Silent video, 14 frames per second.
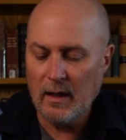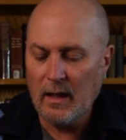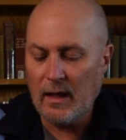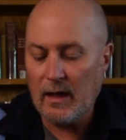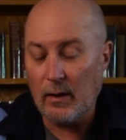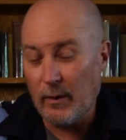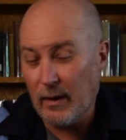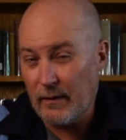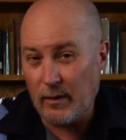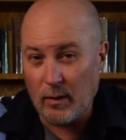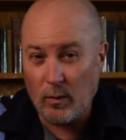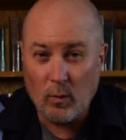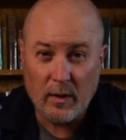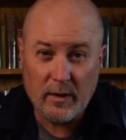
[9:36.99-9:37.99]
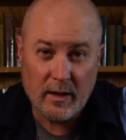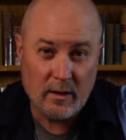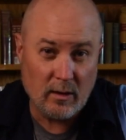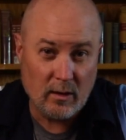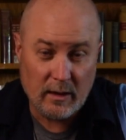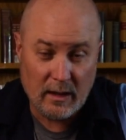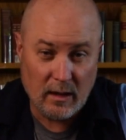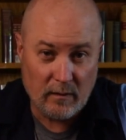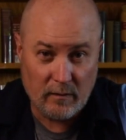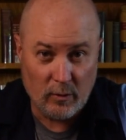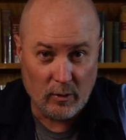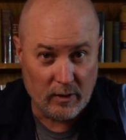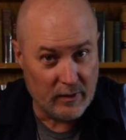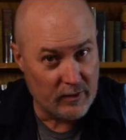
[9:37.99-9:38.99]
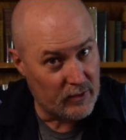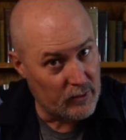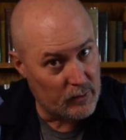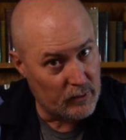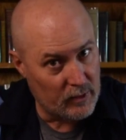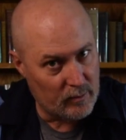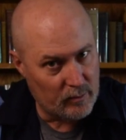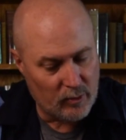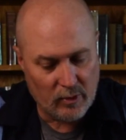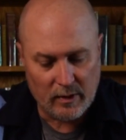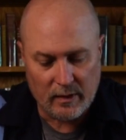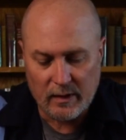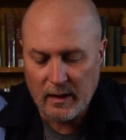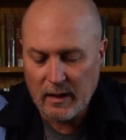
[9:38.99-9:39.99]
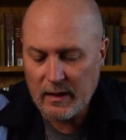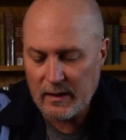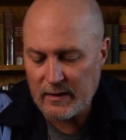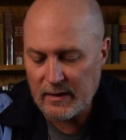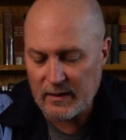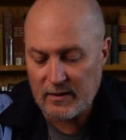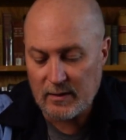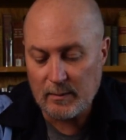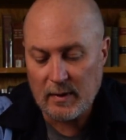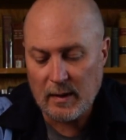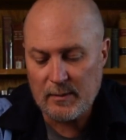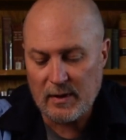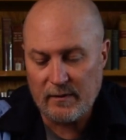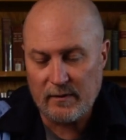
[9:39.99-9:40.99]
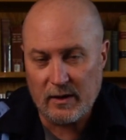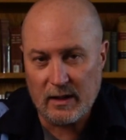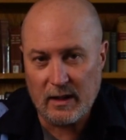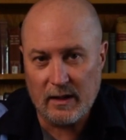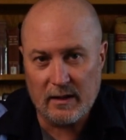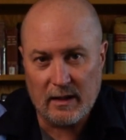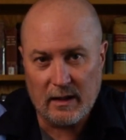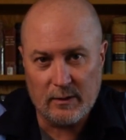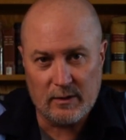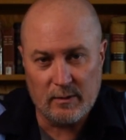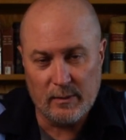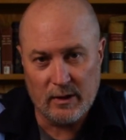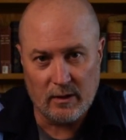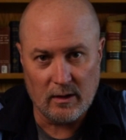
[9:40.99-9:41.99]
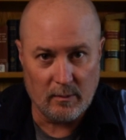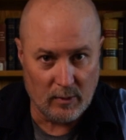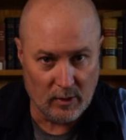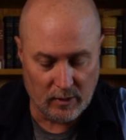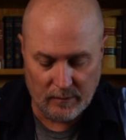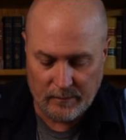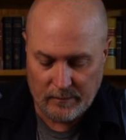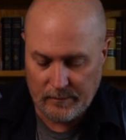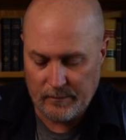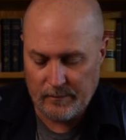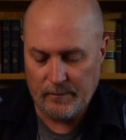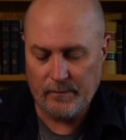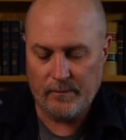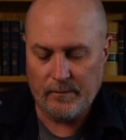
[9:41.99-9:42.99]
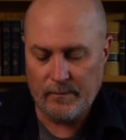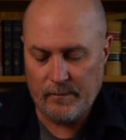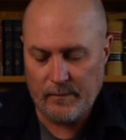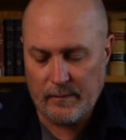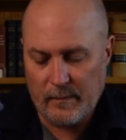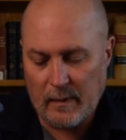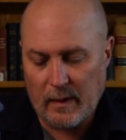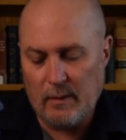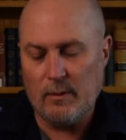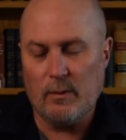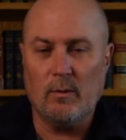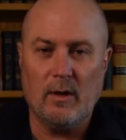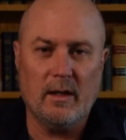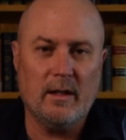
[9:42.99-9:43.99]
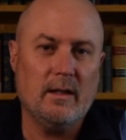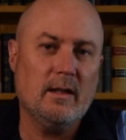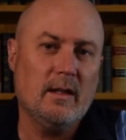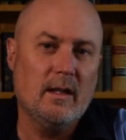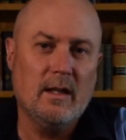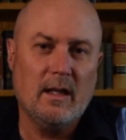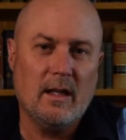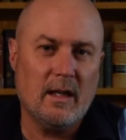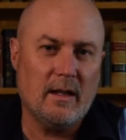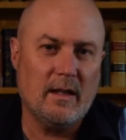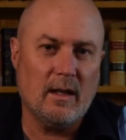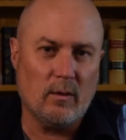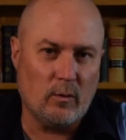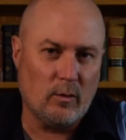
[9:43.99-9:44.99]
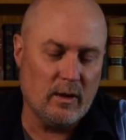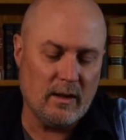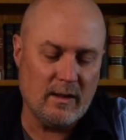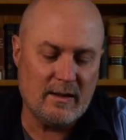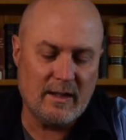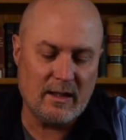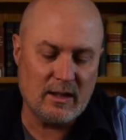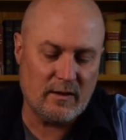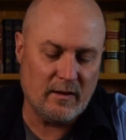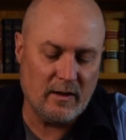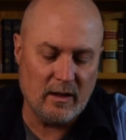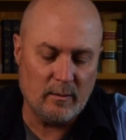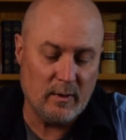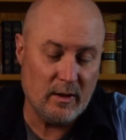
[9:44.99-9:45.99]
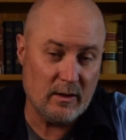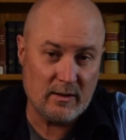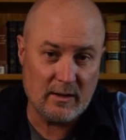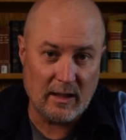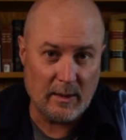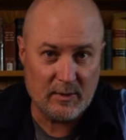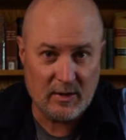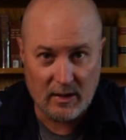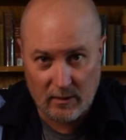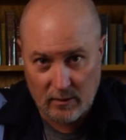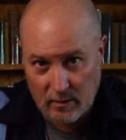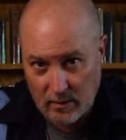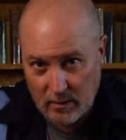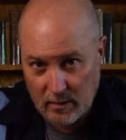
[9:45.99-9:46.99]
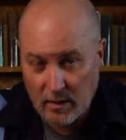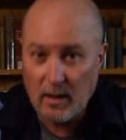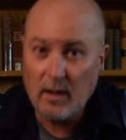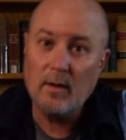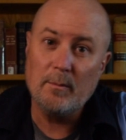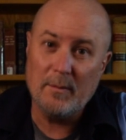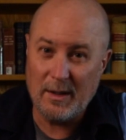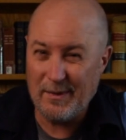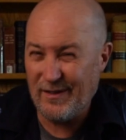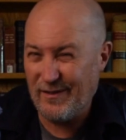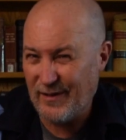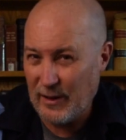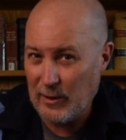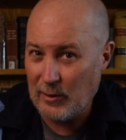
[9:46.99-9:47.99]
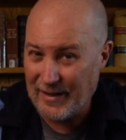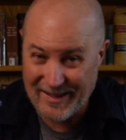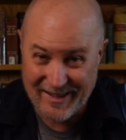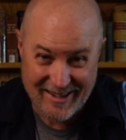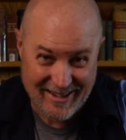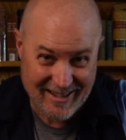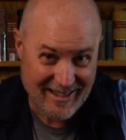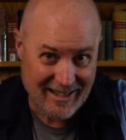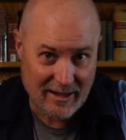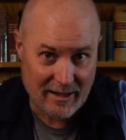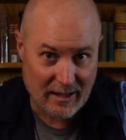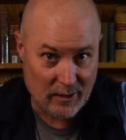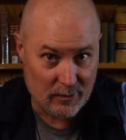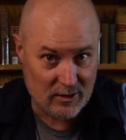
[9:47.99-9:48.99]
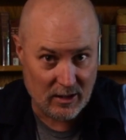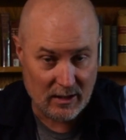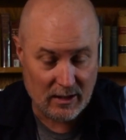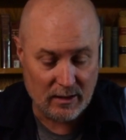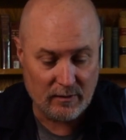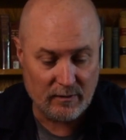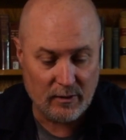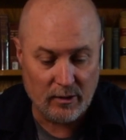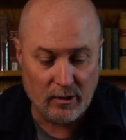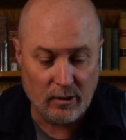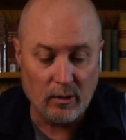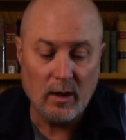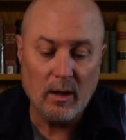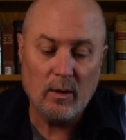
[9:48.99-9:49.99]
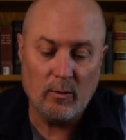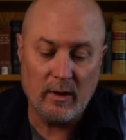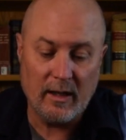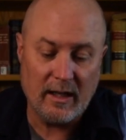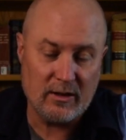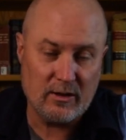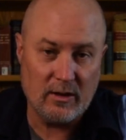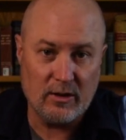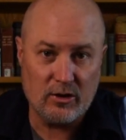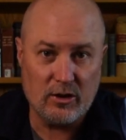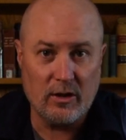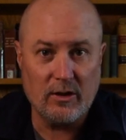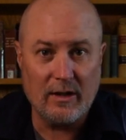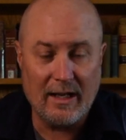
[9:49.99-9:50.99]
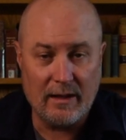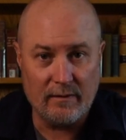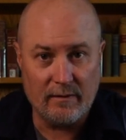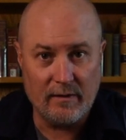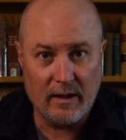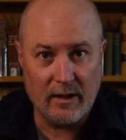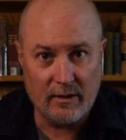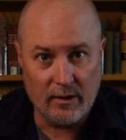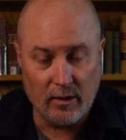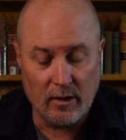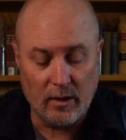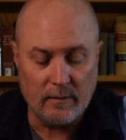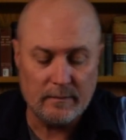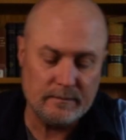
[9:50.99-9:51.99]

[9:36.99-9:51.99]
However, one thing to look out for, and this is really important, is that sometimes I've forgotten that I was in mirror up mode. I would wind, and that really satisfying mirror slap sound made me feel and think that I was taking a photo when actually the shutter hadn't fired at all.